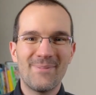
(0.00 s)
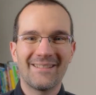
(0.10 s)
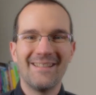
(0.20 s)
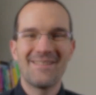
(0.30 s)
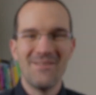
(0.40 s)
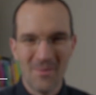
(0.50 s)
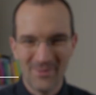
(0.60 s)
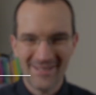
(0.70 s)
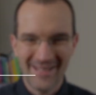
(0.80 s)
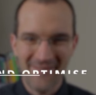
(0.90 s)
practice number
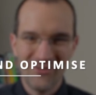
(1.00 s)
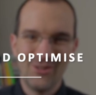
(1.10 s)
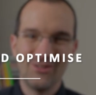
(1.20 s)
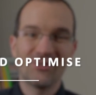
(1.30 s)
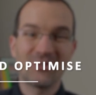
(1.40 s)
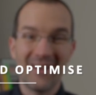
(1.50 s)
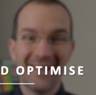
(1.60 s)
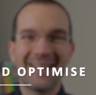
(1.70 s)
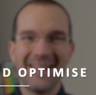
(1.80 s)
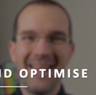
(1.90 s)
7,
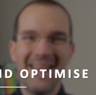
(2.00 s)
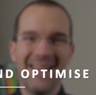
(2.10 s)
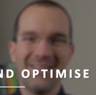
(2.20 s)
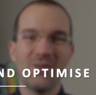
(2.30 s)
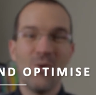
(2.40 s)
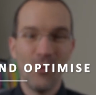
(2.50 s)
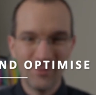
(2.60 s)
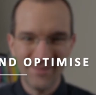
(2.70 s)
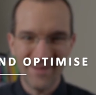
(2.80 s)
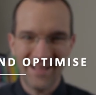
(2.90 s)
track and
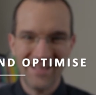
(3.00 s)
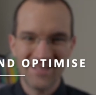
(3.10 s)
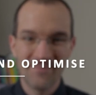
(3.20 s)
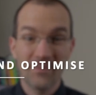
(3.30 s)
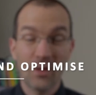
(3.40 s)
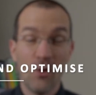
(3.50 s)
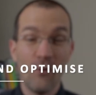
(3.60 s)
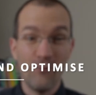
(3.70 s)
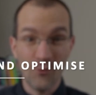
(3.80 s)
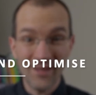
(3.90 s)
optimize.
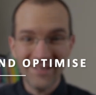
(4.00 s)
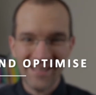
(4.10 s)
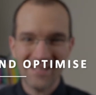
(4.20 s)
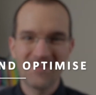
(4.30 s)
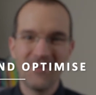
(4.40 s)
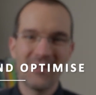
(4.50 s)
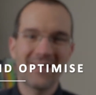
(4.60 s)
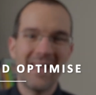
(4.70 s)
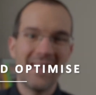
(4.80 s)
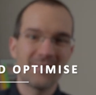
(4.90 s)
Avoid guesswork
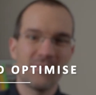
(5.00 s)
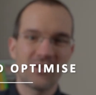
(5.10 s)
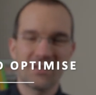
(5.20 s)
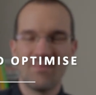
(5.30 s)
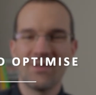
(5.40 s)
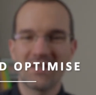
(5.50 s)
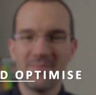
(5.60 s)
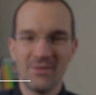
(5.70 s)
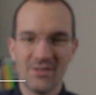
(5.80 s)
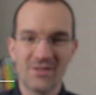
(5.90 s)
as much as
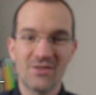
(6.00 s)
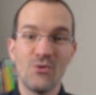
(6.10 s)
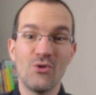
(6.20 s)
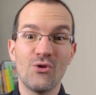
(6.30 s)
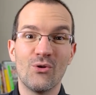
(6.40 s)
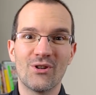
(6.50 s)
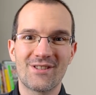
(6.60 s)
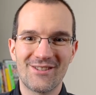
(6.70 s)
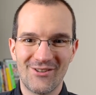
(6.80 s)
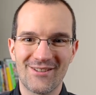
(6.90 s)
possible so your
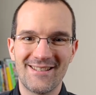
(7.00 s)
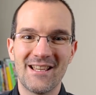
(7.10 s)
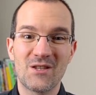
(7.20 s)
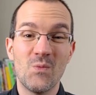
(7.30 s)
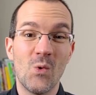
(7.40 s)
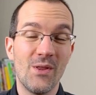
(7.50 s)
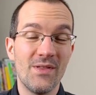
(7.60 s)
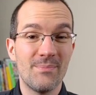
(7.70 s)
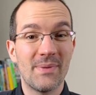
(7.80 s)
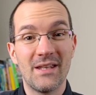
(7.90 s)
success won't
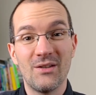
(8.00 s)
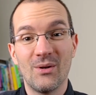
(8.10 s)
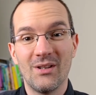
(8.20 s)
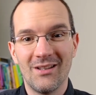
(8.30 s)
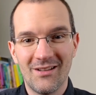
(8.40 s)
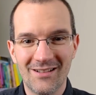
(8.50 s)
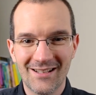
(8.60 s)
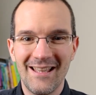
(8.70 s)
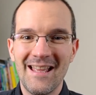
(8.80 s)
depend on luck.